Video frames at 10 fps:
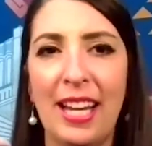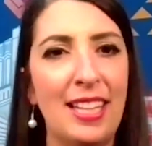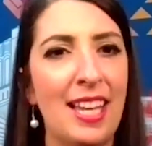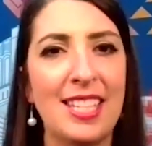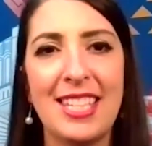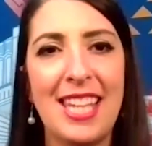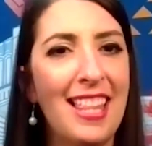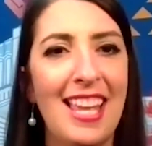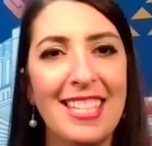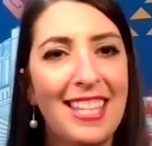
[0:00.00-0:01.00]
Like, let's
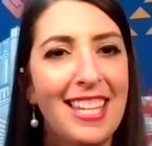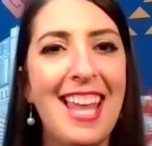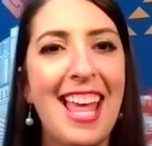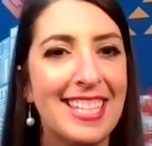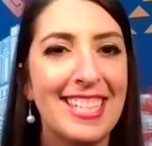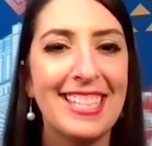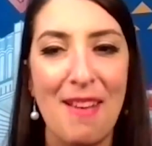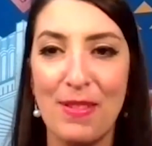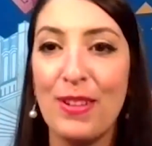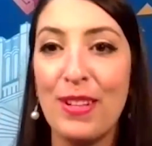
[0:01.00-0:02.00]
take that to the next
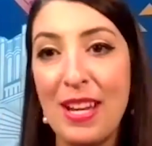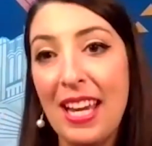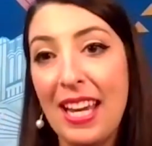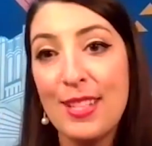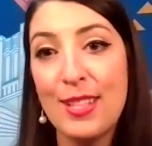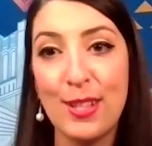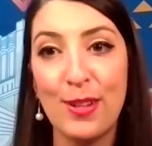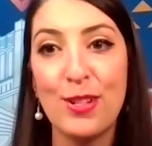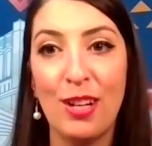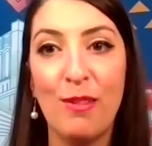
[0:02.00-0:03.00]
level is
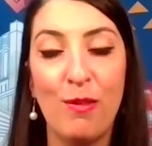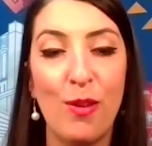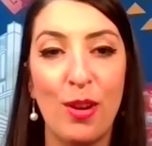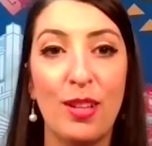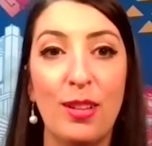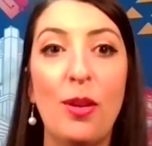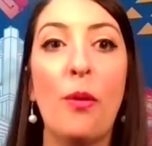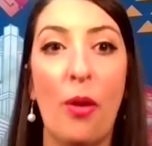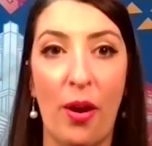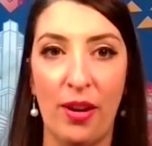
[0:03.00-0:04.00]
searching for the
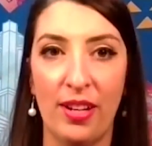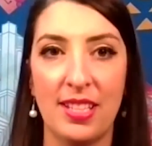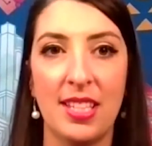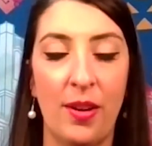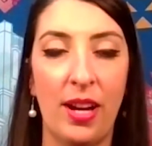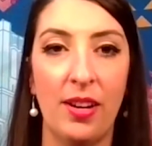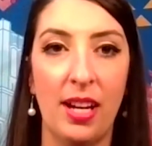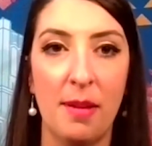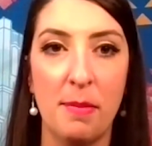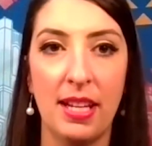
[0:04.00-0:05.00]
local artists in our
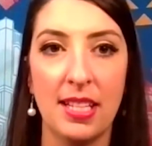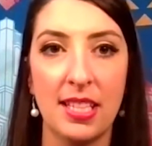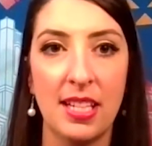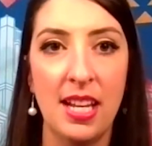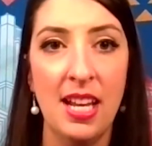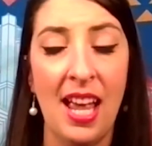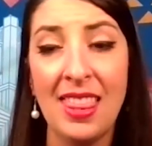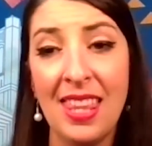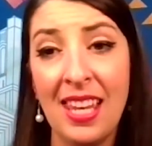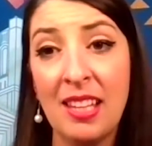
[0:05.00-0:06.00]
area, because
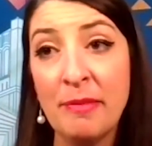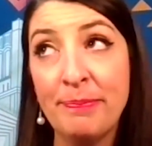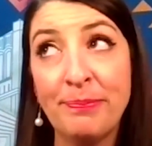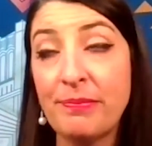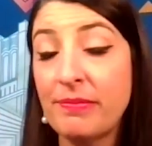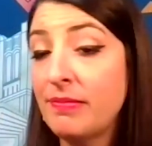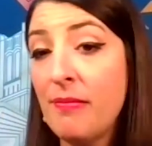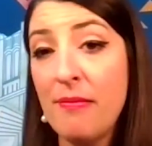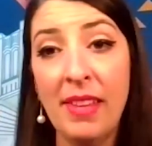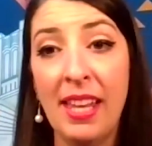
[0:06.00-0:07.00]
I think
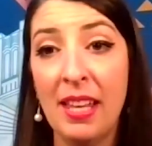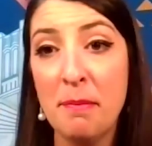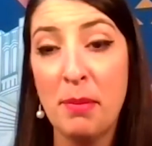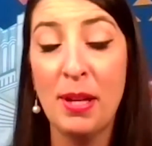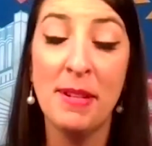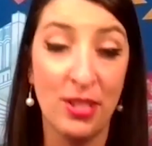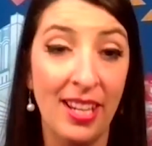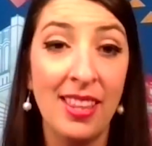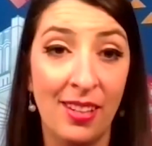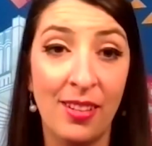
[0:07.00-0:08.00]
pretty much
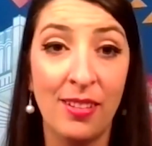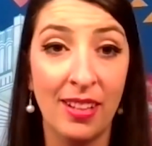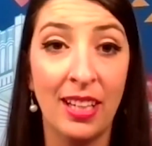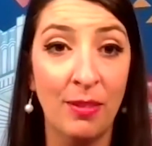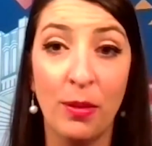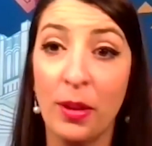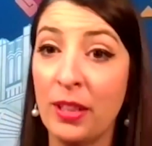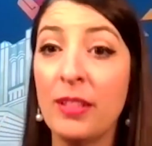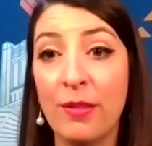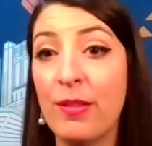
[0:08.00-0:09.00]
anything you're looking for,
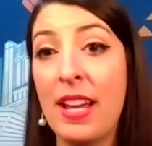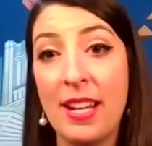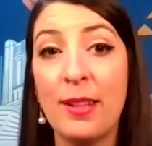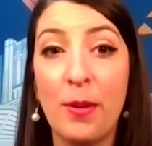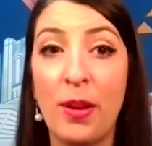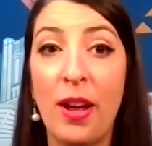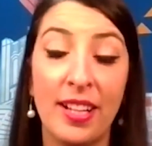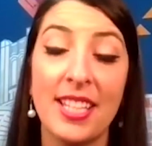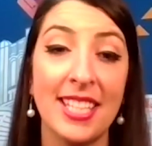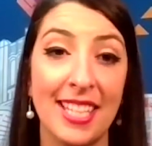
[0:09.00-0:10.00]
you can find a local
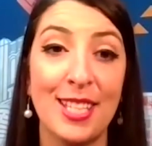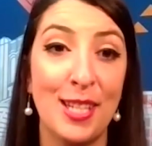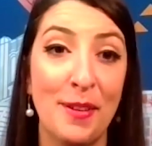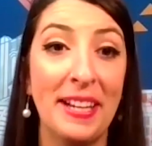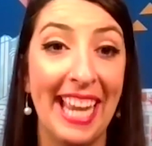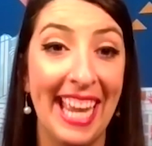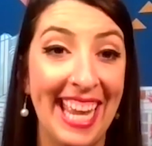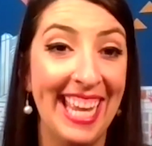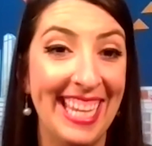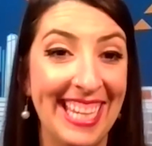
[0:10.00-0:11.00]
artist that's doing
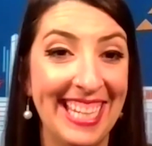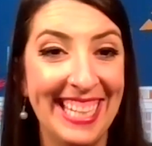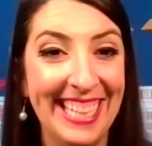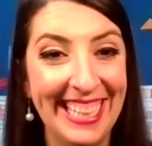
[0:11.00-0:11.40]
it.